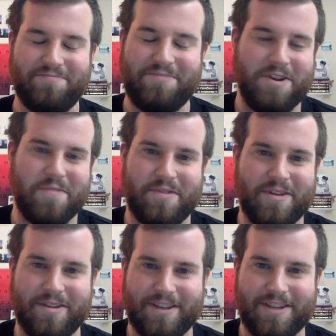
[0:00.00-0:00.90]
you know,
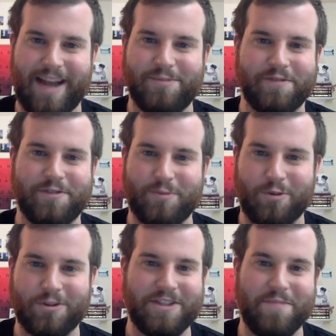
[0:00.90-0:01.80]
the types of
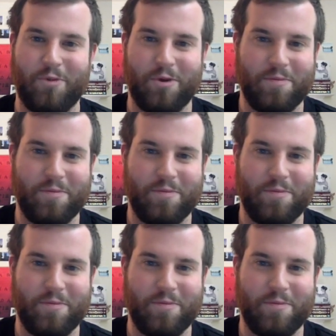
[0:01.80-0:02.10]
sports that more